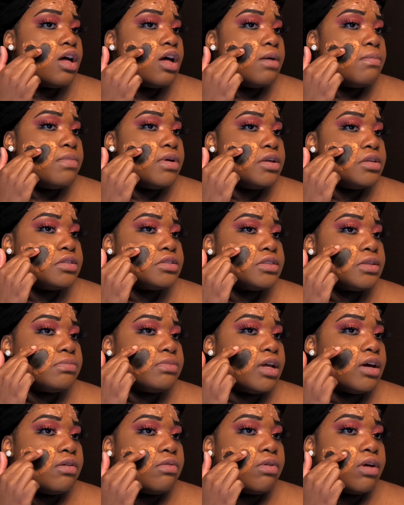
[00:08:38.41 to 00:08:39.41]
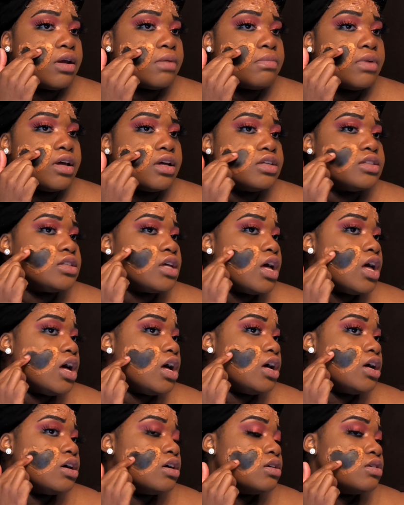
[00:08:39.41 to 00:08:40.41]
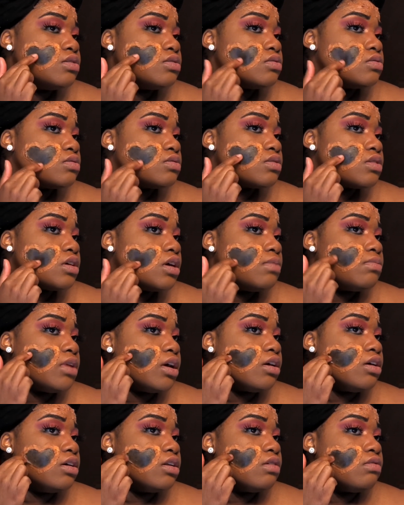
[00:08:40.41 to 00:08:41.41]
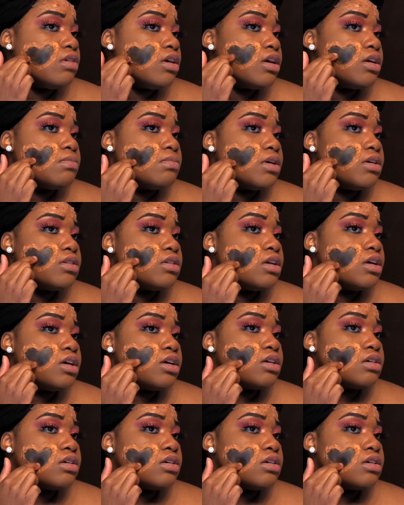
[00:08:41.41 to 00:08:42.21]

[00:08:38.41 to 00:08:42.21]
But since I'm not wearing mine out, I'm not gonna worry about that.